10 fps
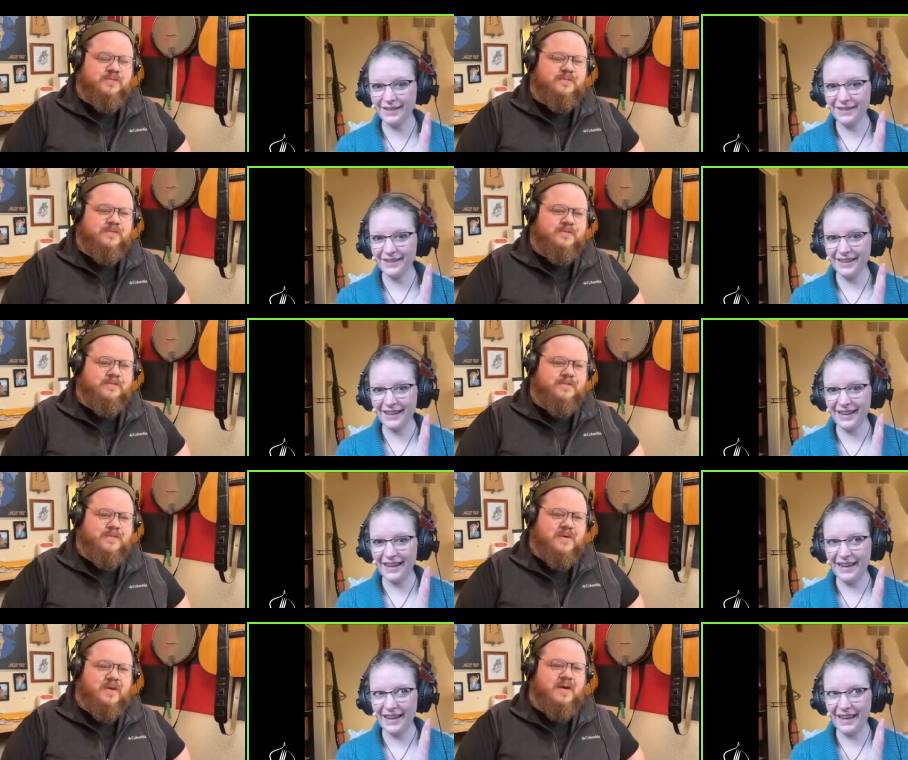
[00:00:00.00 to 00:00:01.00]
Speaker 1: it,
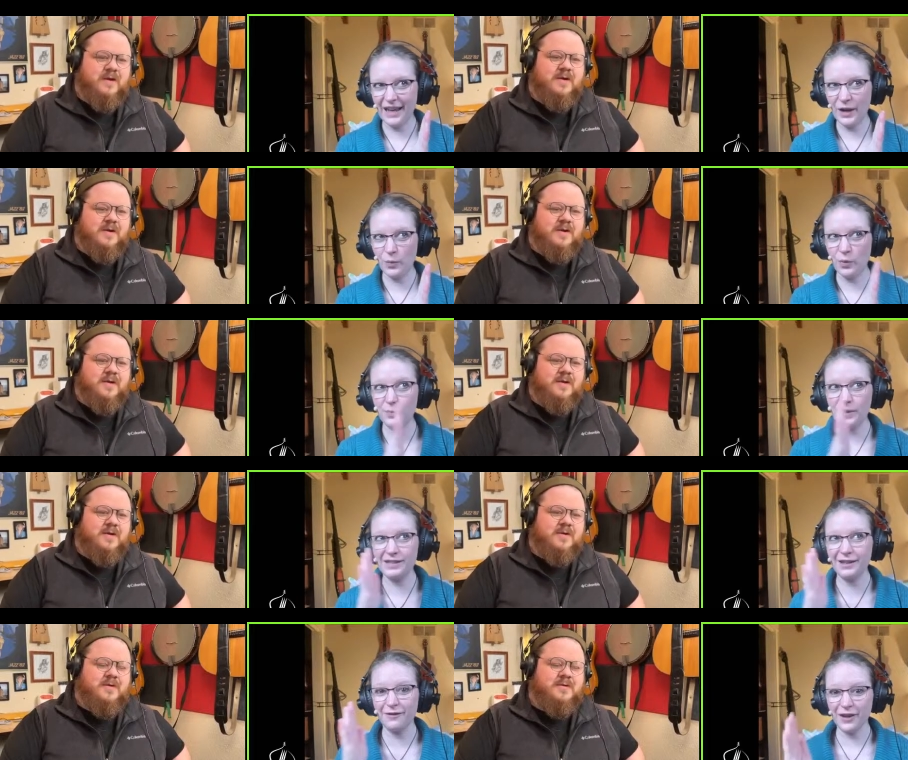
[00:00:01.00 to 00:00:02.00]
it would
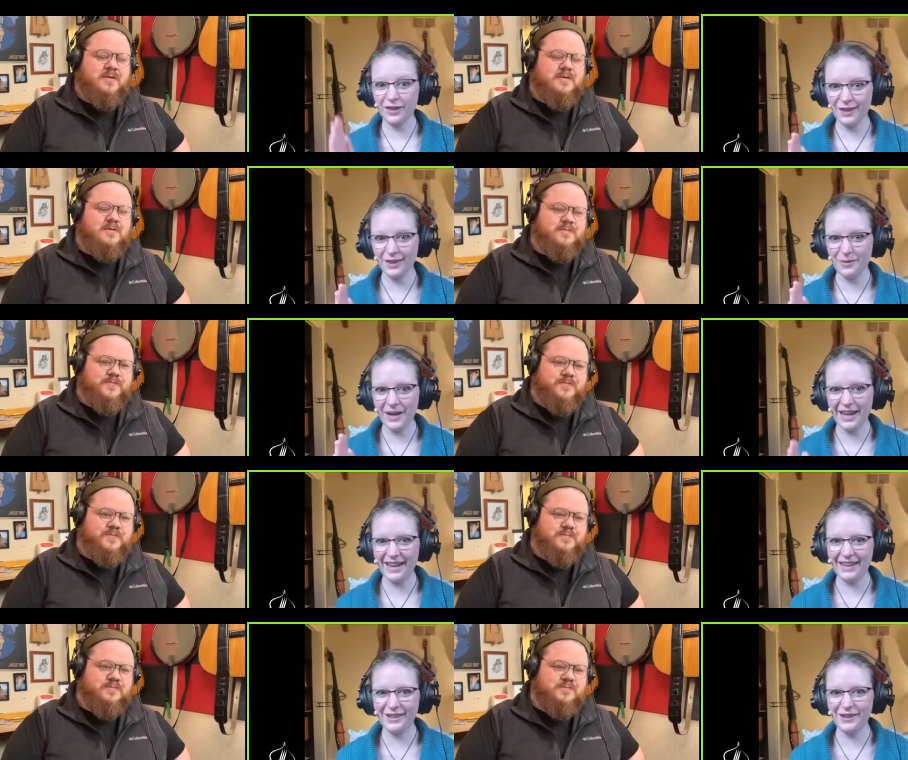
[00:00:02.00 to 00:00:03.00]
be different than the
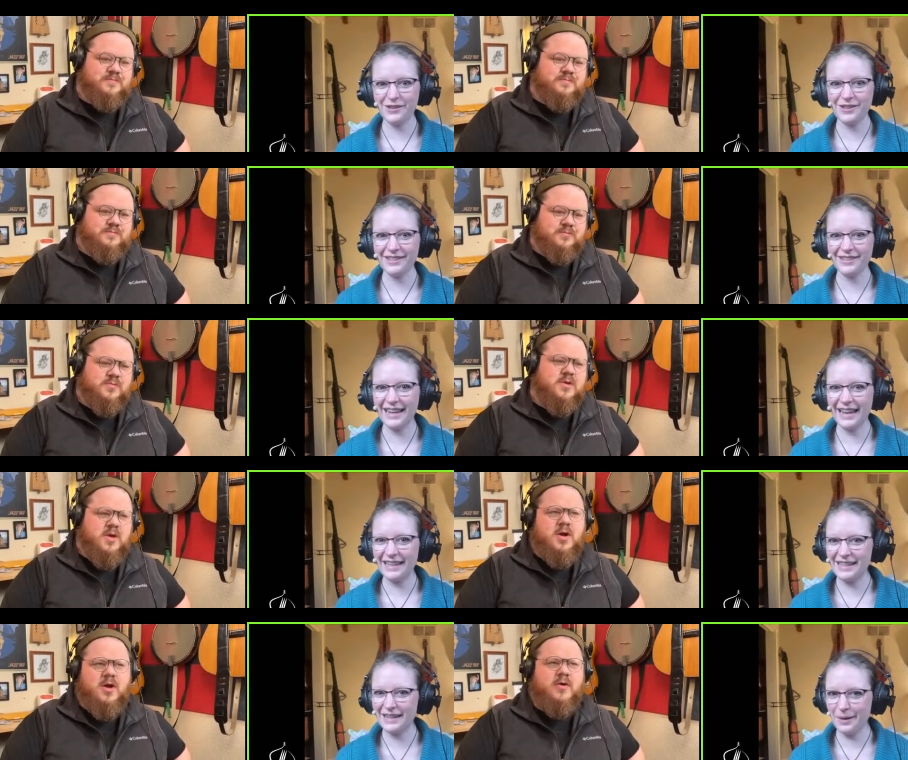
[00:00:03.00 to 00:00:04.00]
way you
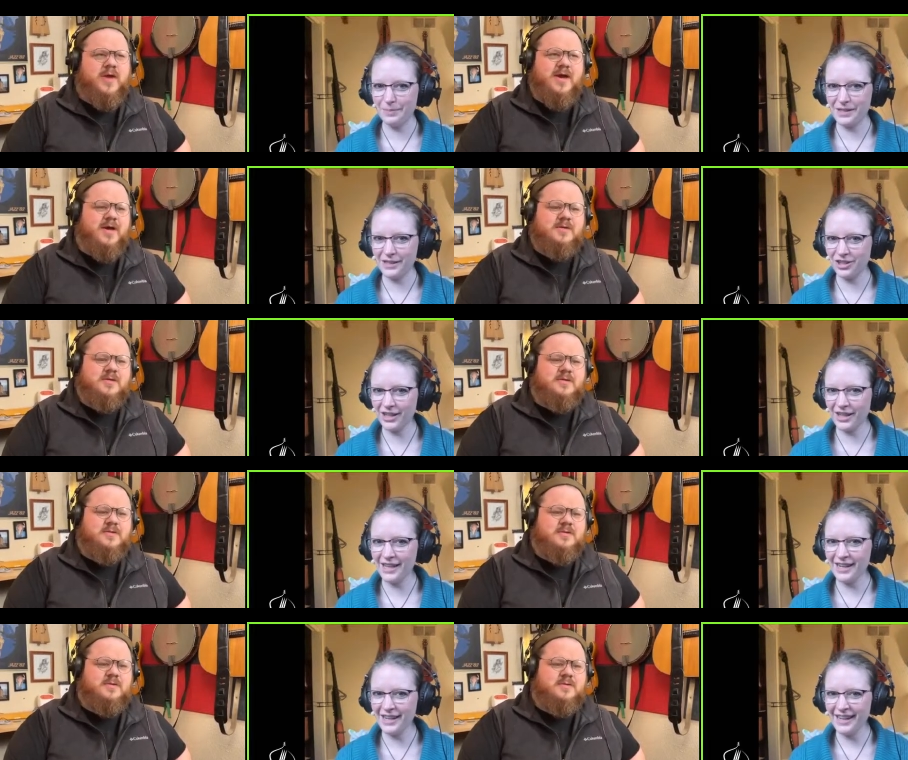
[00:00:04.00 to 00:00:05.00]
ended yeah. up teaching
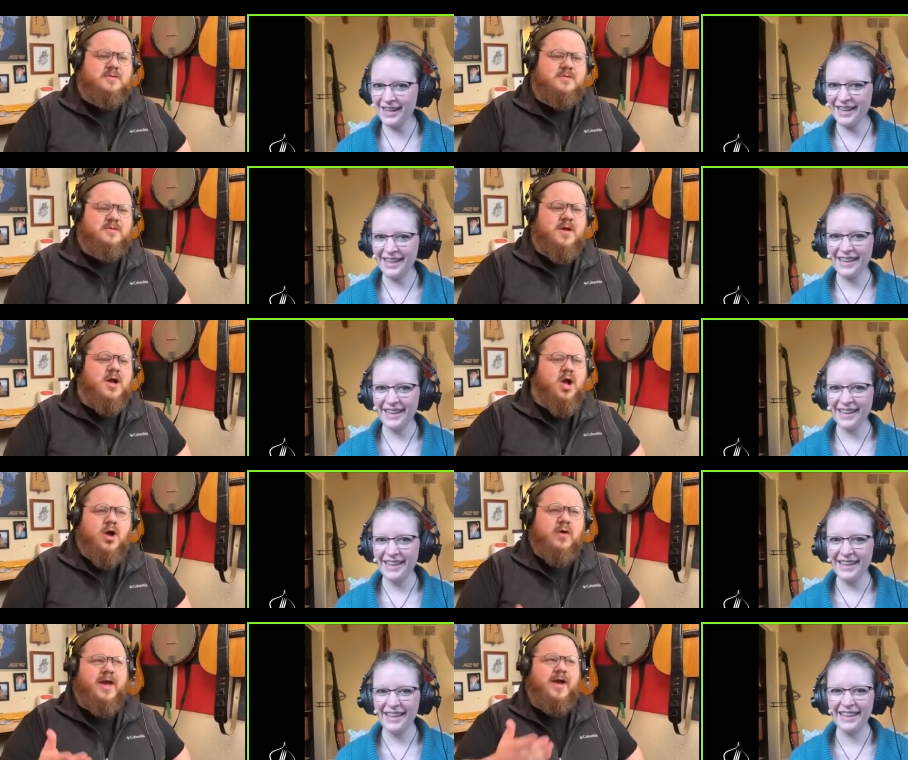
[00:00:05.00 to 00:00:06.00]
it.
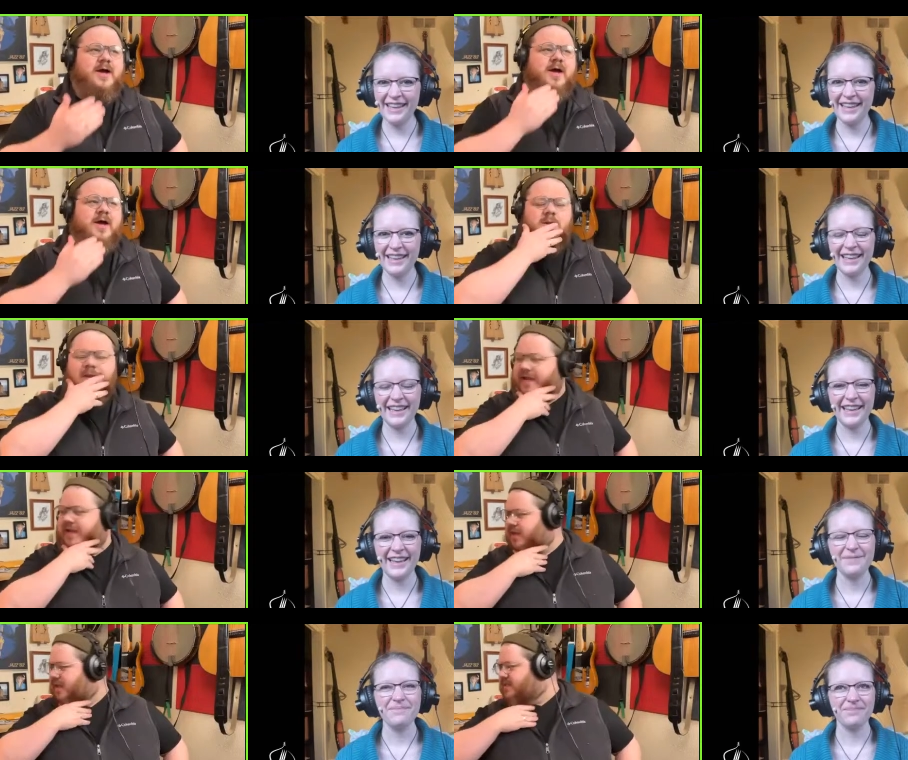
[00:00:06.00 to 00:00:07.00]
Speaker 2: Oh yeah. Like
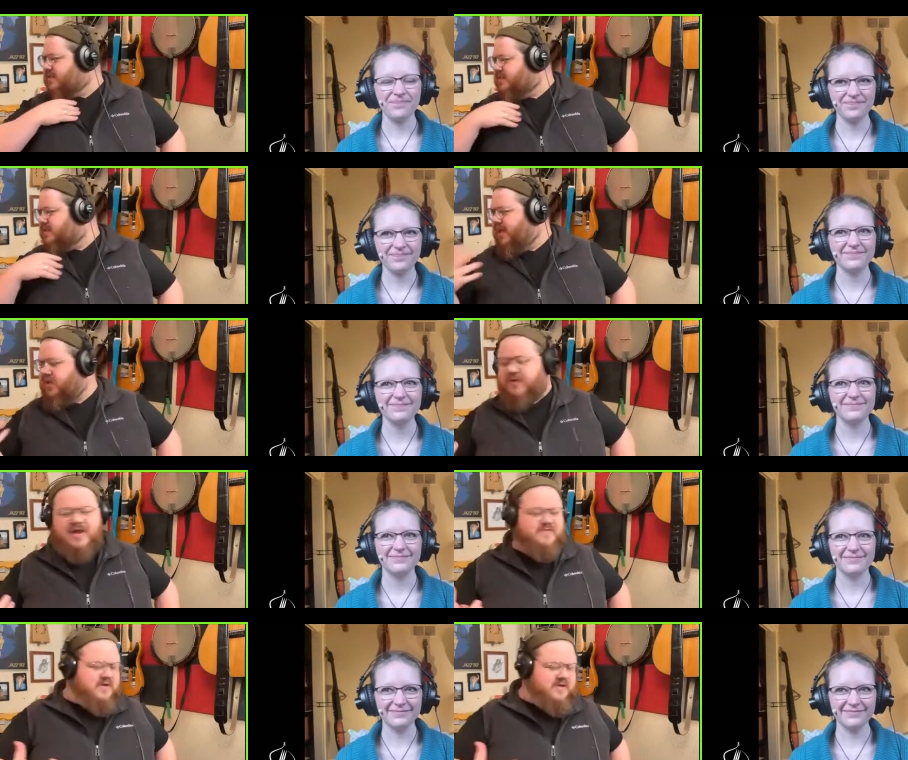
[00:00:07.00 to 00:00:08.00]
it's I don't
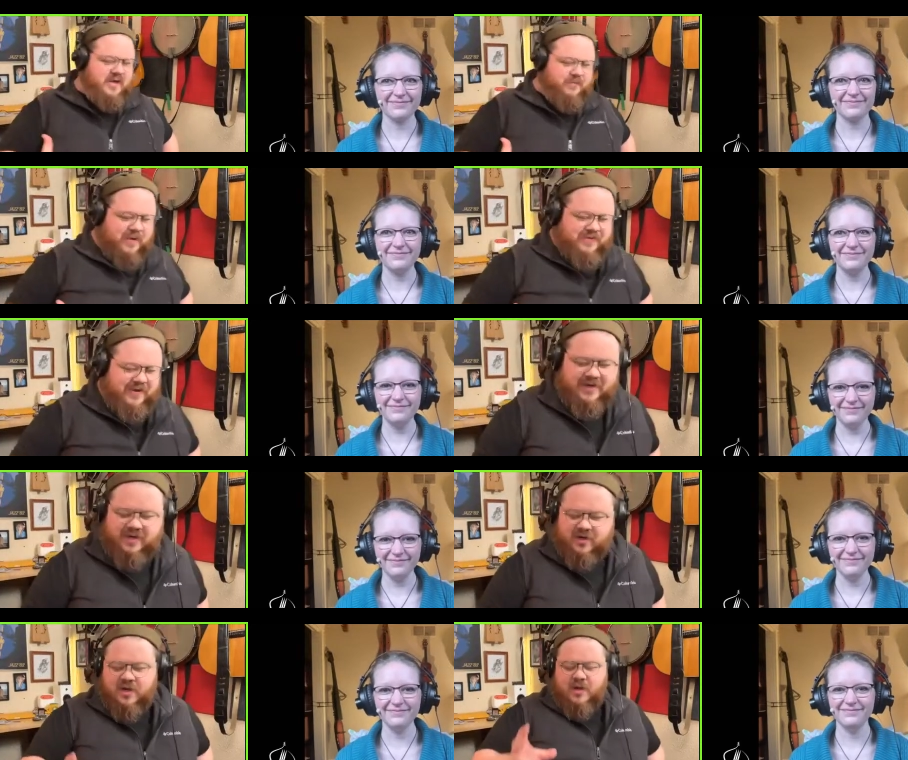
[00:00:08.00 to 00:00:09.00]
have a pop can
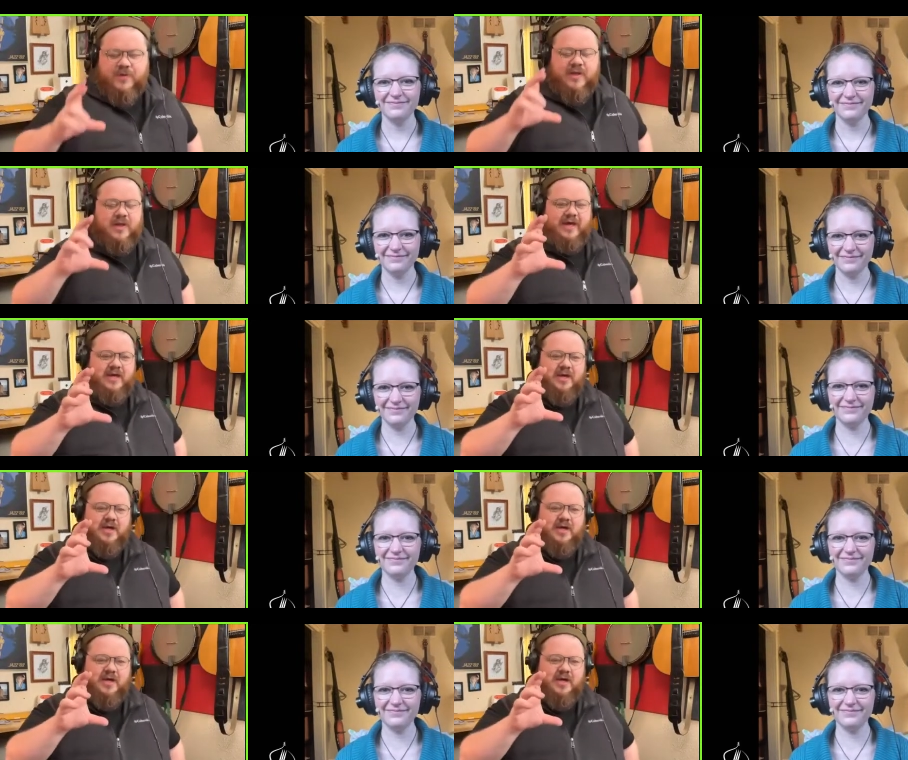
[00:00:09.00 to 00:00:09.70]
here, but like